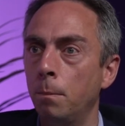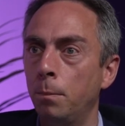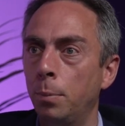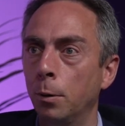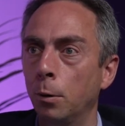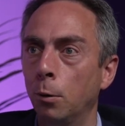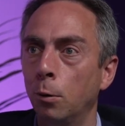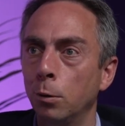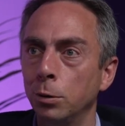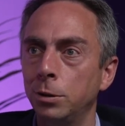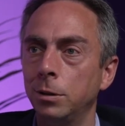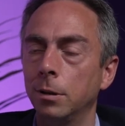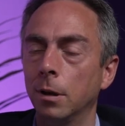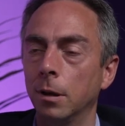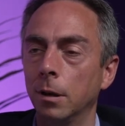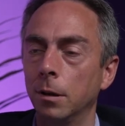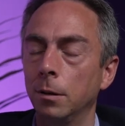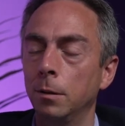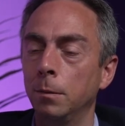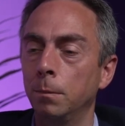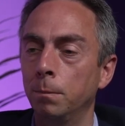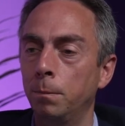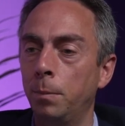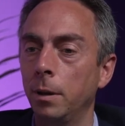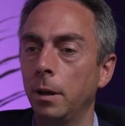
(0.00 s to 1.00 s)
But
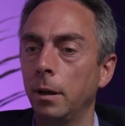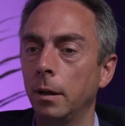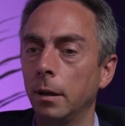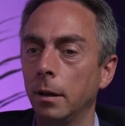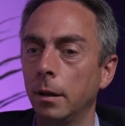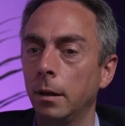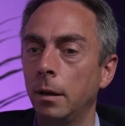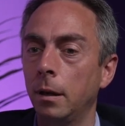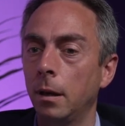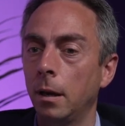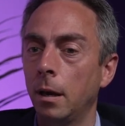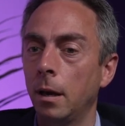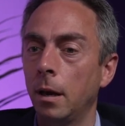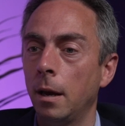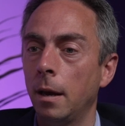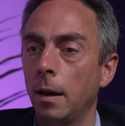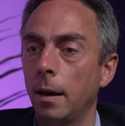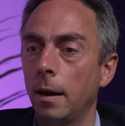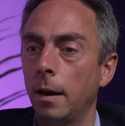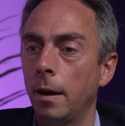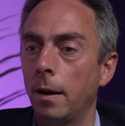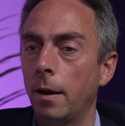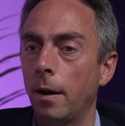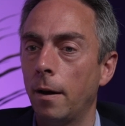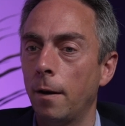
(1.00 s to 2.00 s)
also, B,
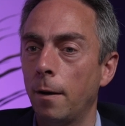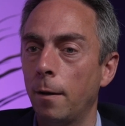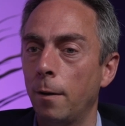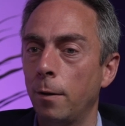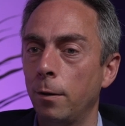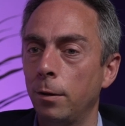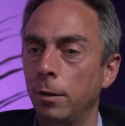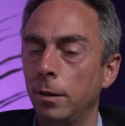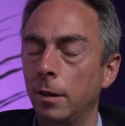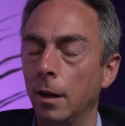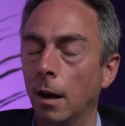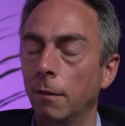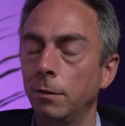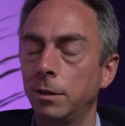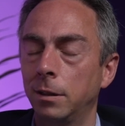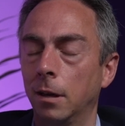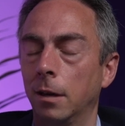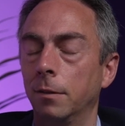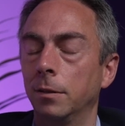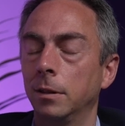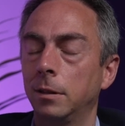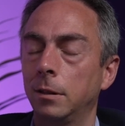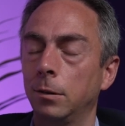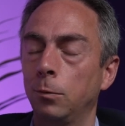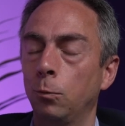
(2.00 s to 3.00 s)
the other side
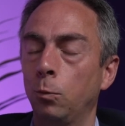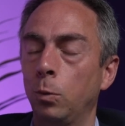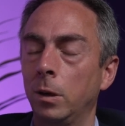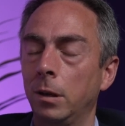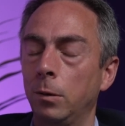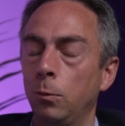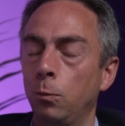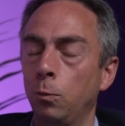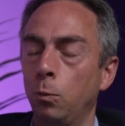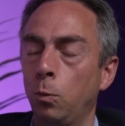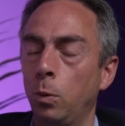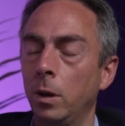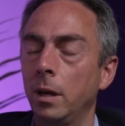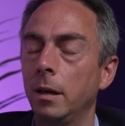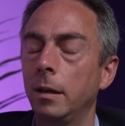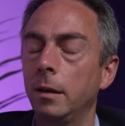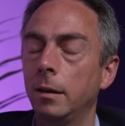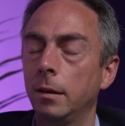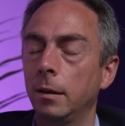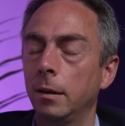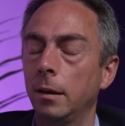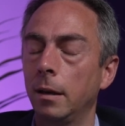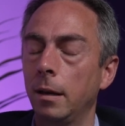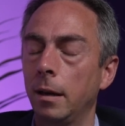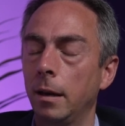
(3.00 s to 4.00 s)
of it is
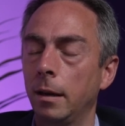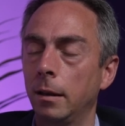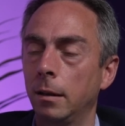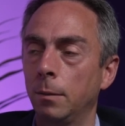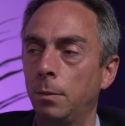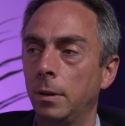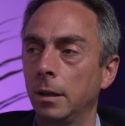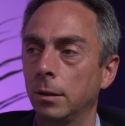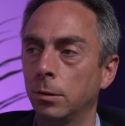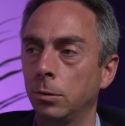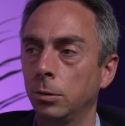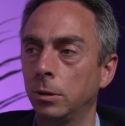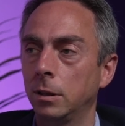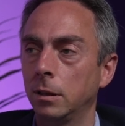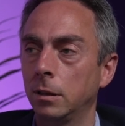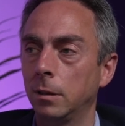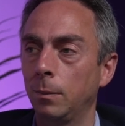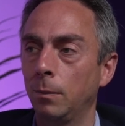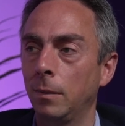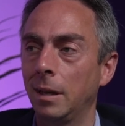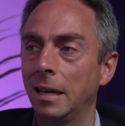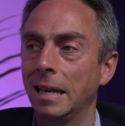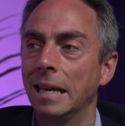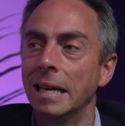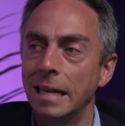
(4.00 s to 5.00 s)
we in the political
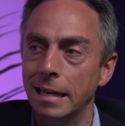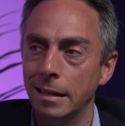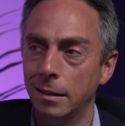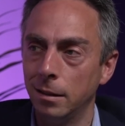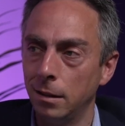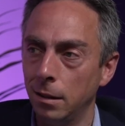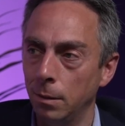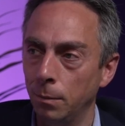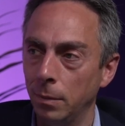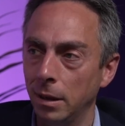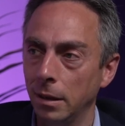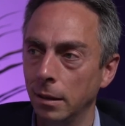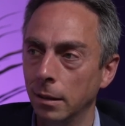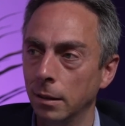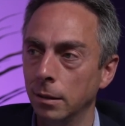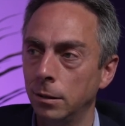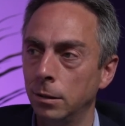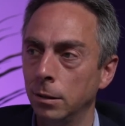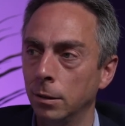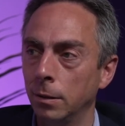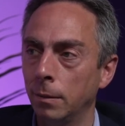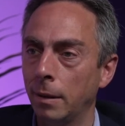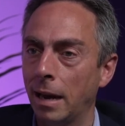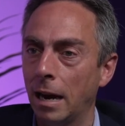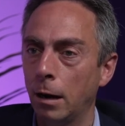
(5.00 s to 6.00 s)
system need the media
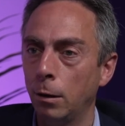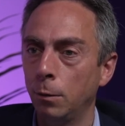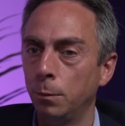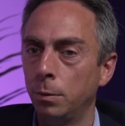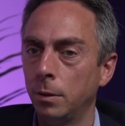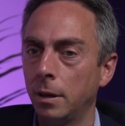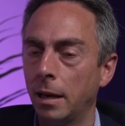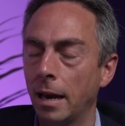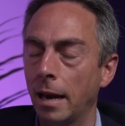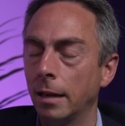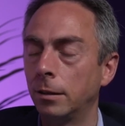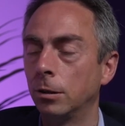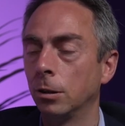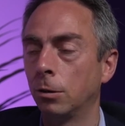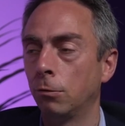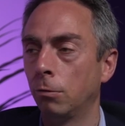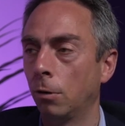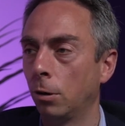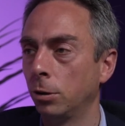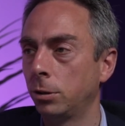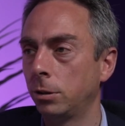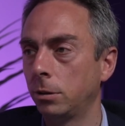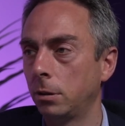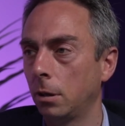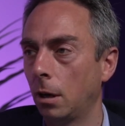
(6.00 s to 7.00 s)
to help get
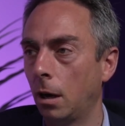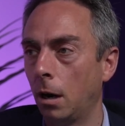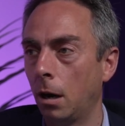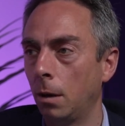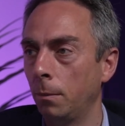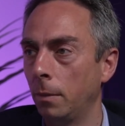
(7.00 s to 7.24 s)
across our